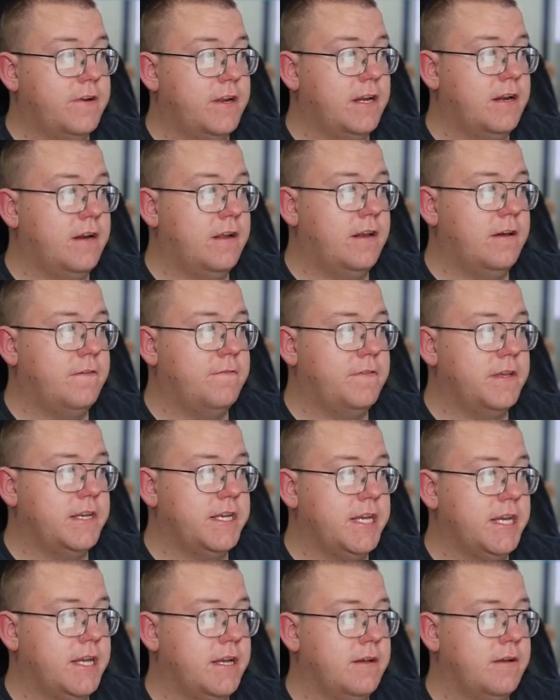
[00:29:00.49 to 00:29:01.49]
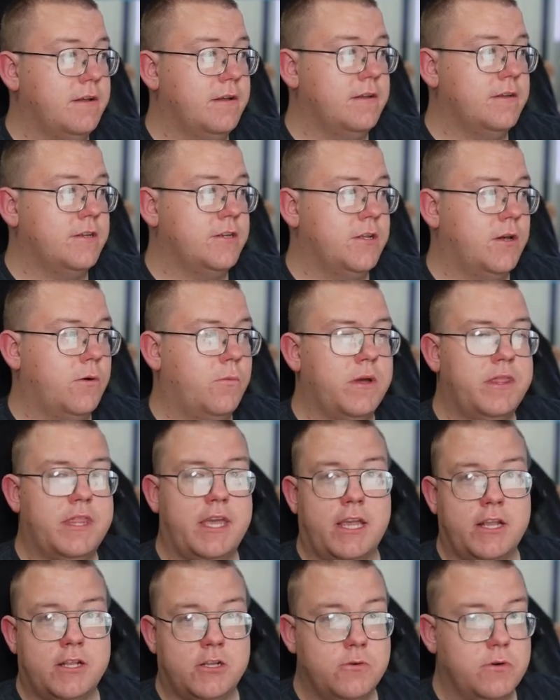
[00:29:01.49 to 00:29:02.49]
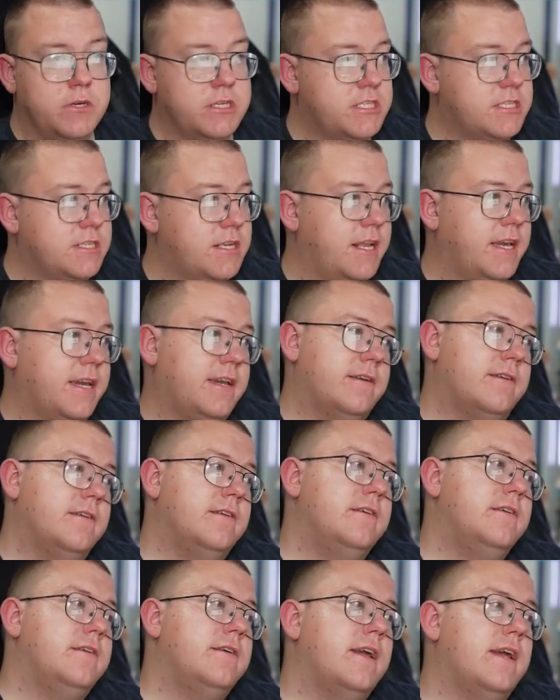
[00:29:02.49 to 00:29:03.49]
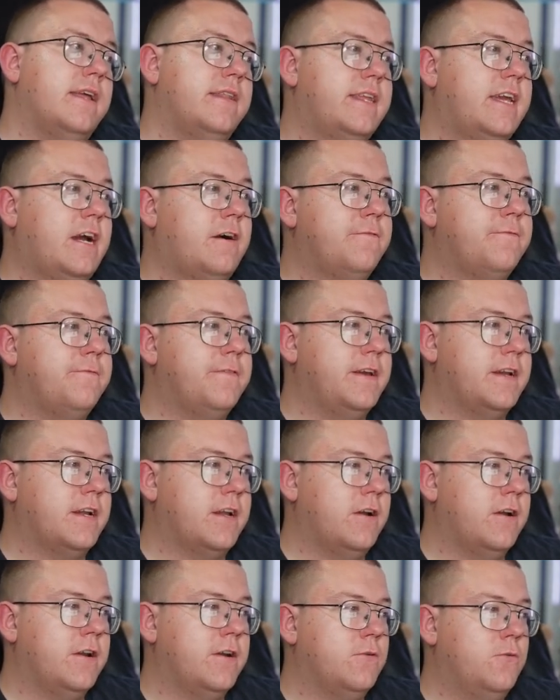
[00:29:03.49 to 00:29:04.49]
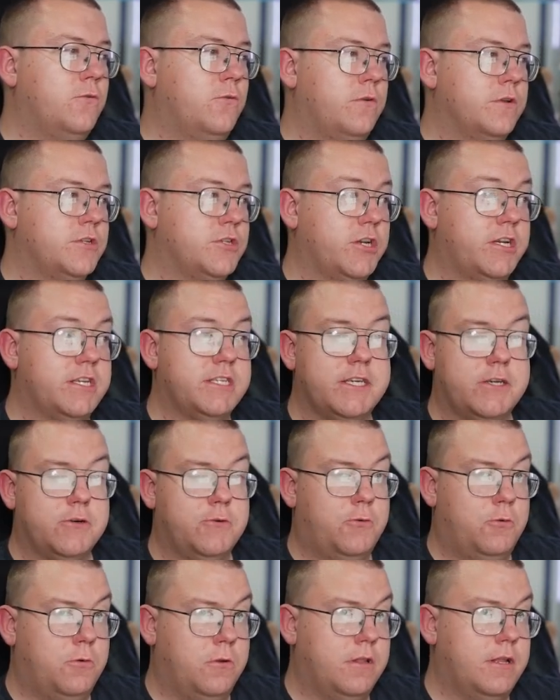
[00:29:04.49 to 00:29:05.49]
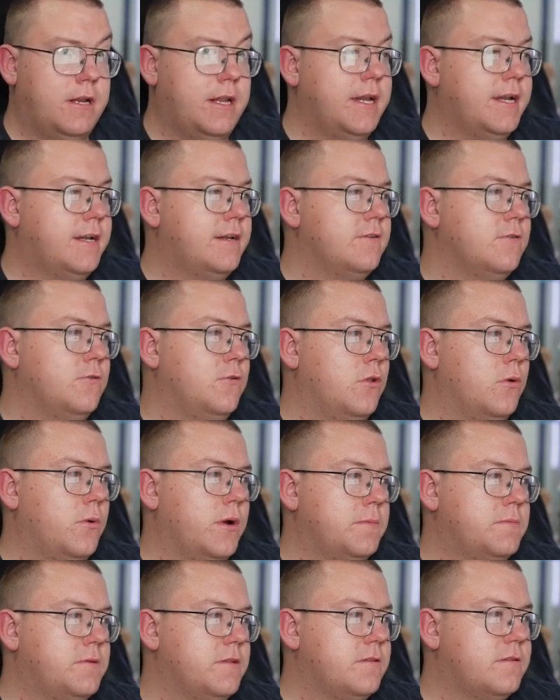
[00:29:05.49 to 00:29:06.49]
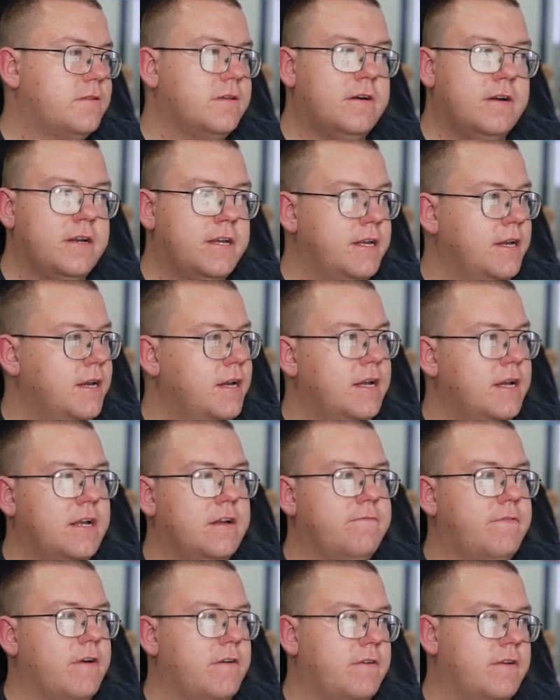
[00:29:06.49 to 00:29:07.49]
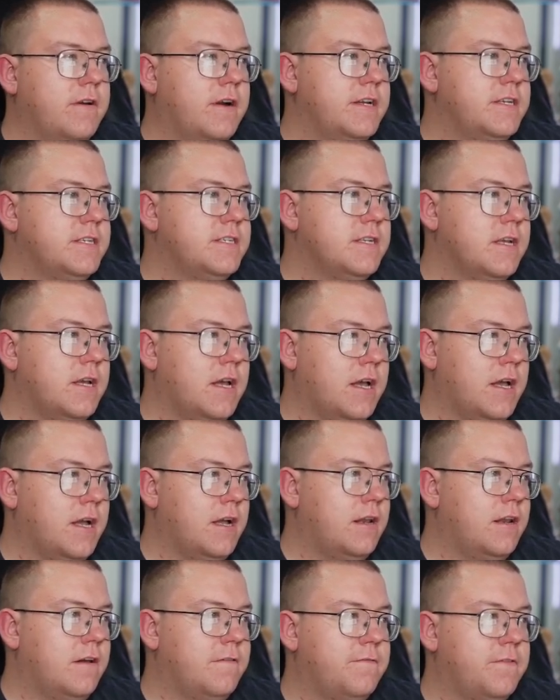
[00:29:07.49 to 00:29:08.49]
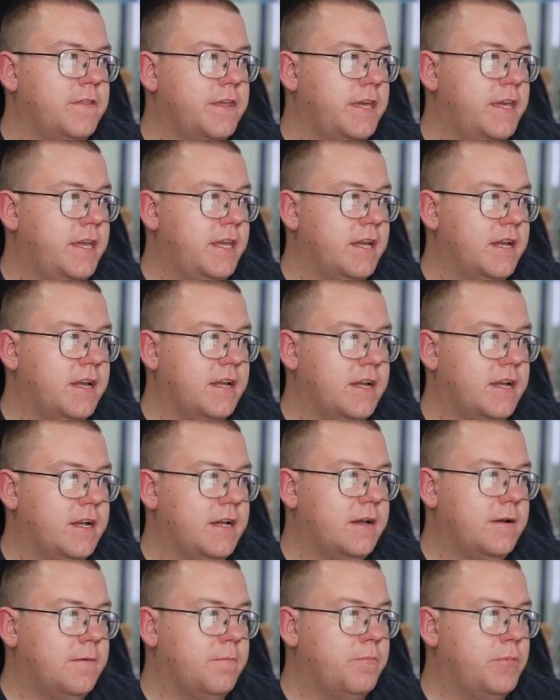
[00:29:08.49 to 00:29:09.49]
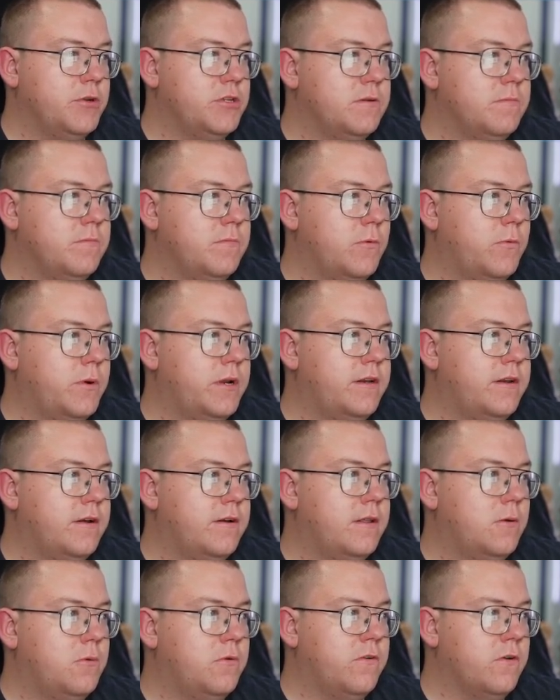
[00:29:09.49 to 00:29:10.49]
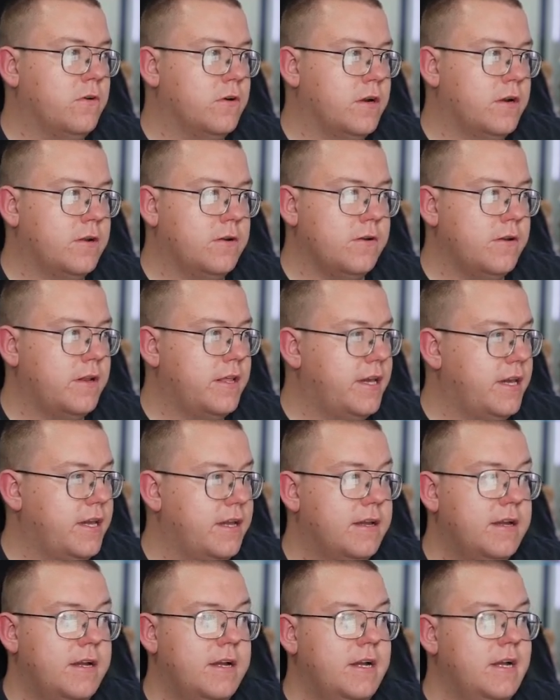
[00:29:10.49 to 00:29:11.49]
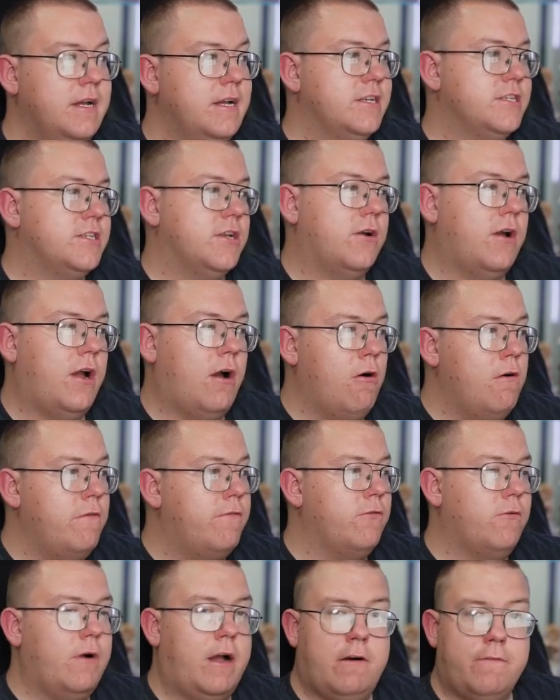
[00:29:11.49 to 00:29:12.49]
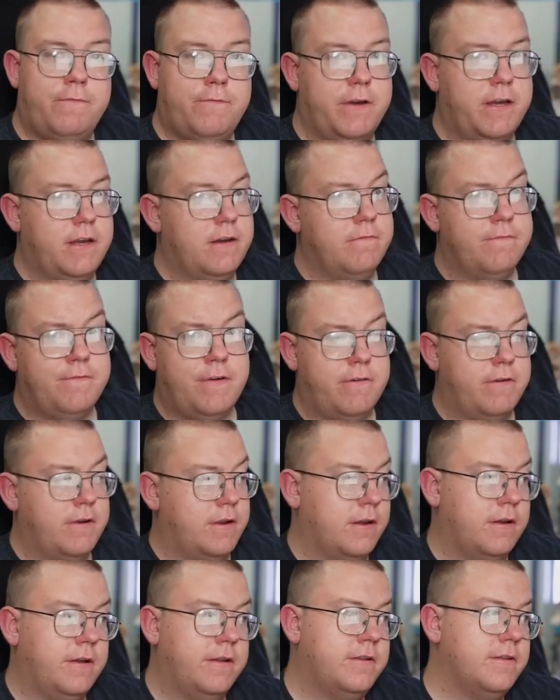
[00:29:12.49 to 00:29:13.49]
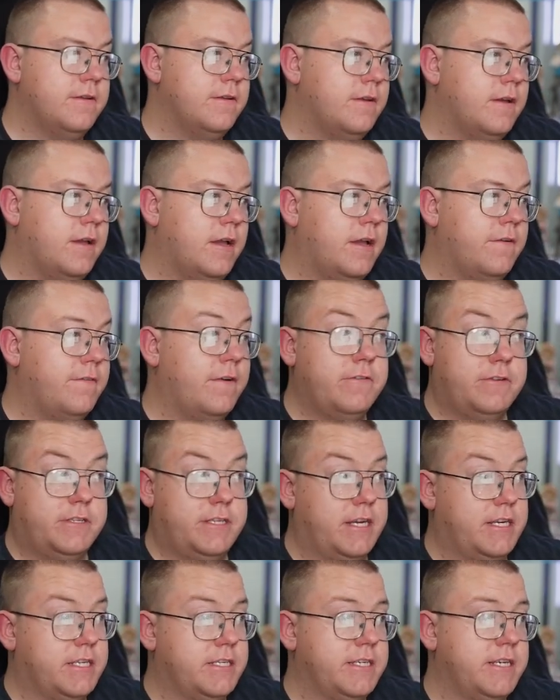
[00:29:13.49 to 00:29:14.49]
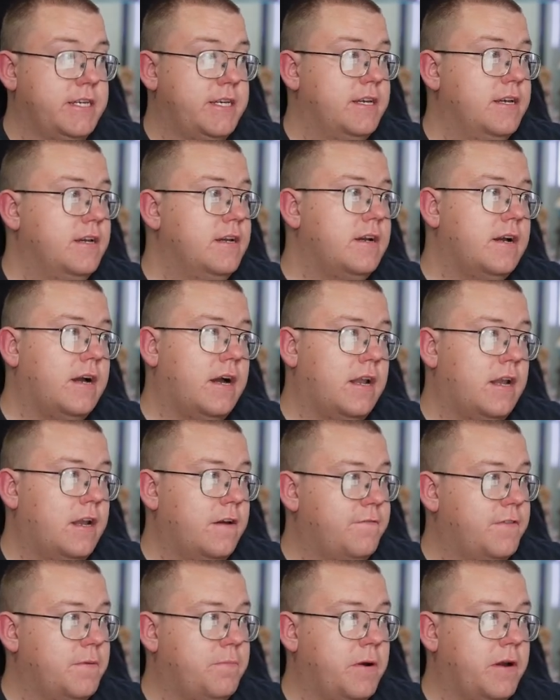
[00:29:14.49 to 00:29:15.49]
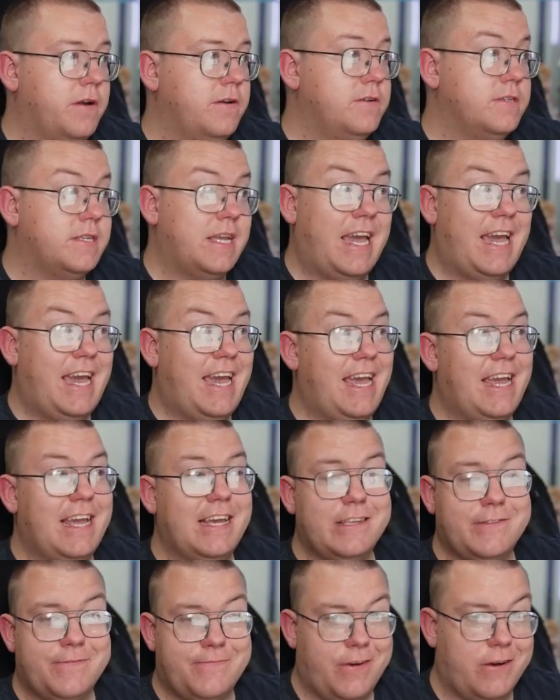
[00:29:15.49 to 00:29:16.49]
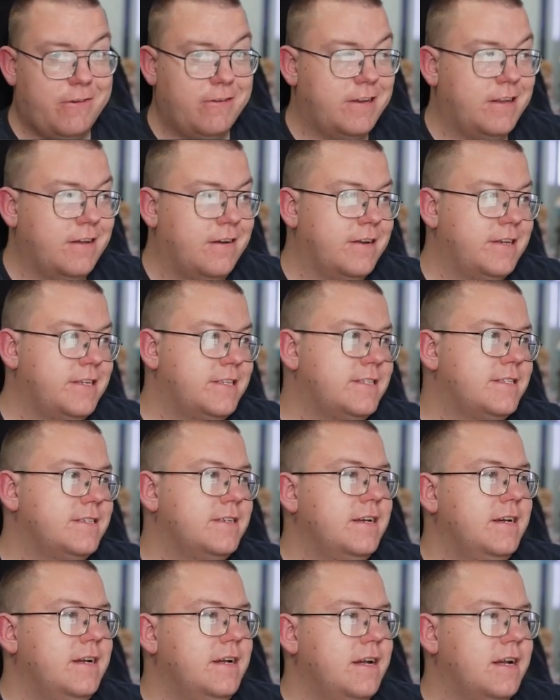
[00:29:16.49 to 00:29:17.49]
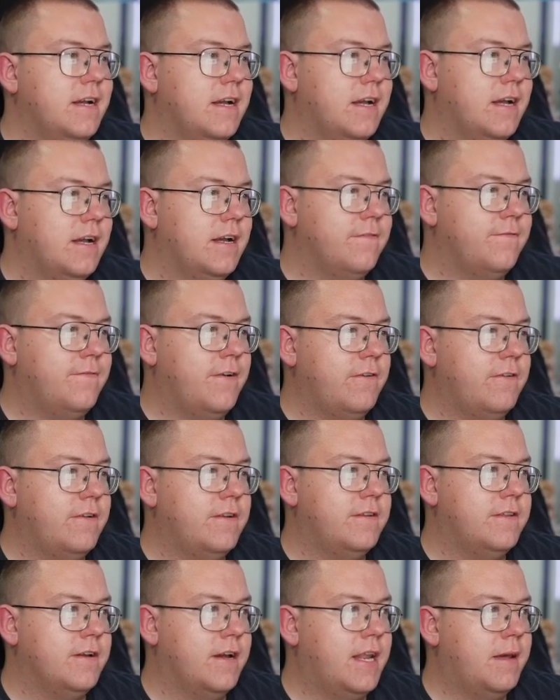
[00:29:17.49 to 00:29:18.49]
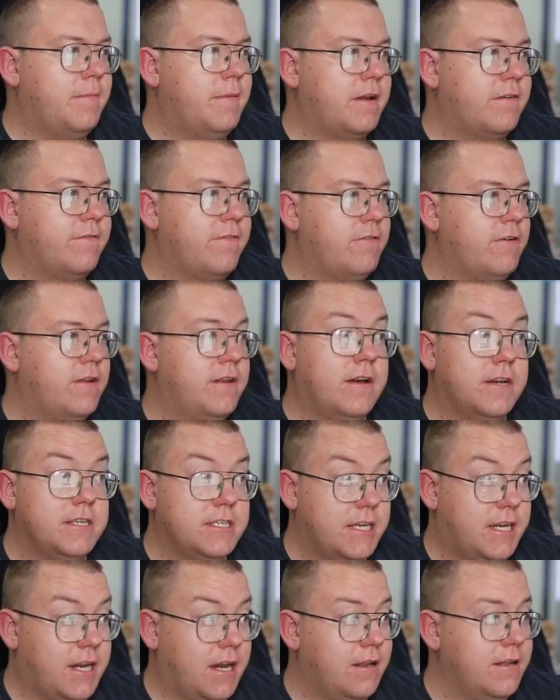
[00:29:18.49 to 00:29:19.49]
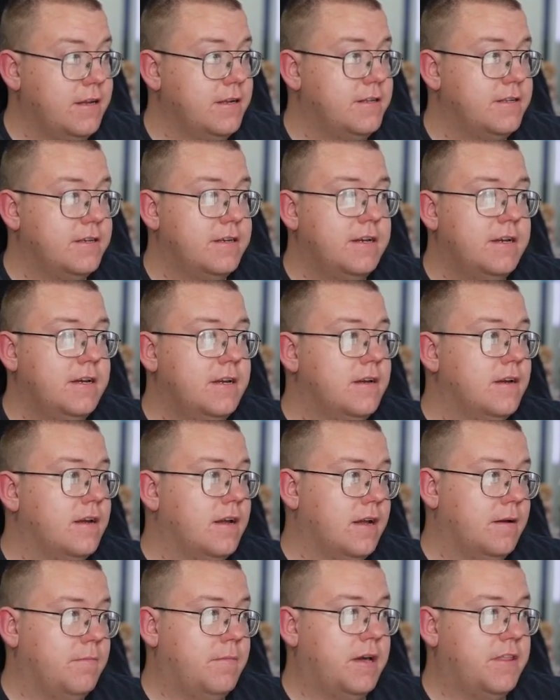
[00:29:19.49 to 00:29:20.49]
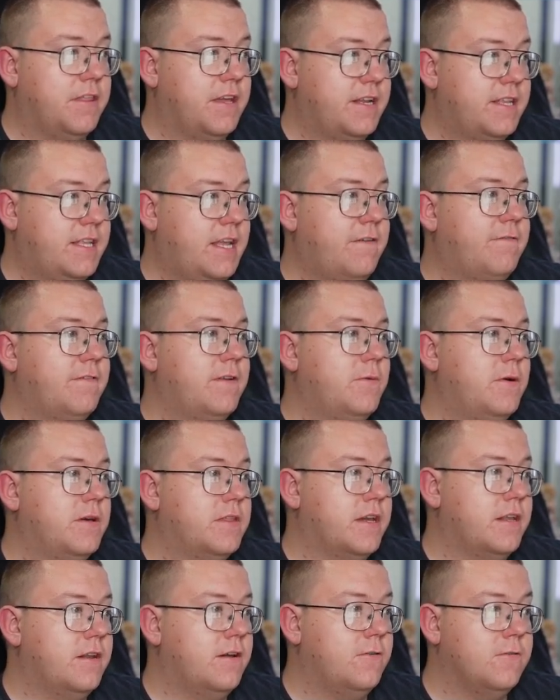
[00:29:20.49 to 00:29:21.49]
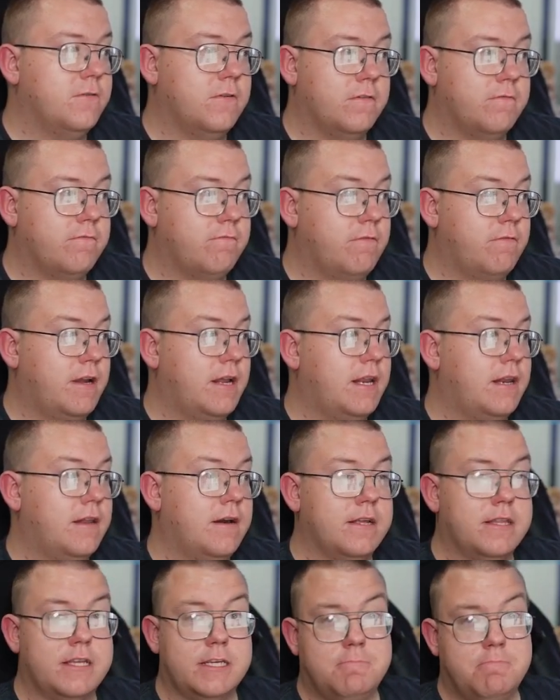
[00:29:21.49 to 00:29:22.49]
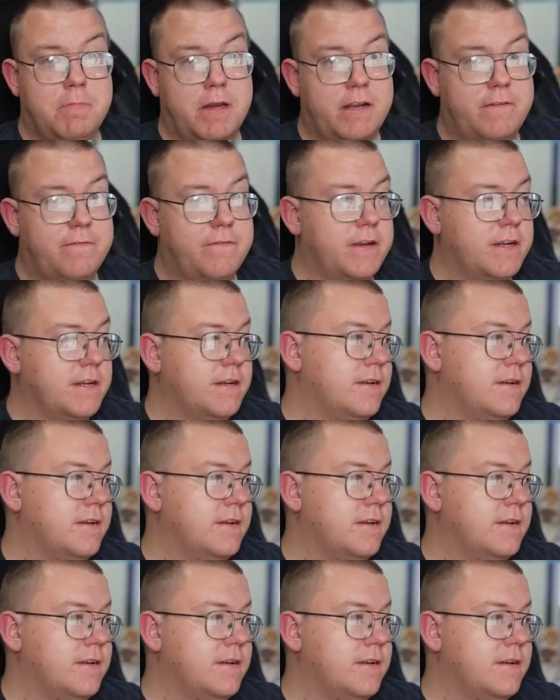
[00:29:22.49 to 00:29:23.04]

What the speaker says: I love the when they do a slit in the outfit going so you can see all of the leg all the way up to the thigh. Very nice. Love the bosom window that we've got going on here. So overall outfit very good, very sexy. I love the pose. Hair is very nice, very dynamic, very nicely coloured. I think definitely worth getting hold of. Really like this Maid figure.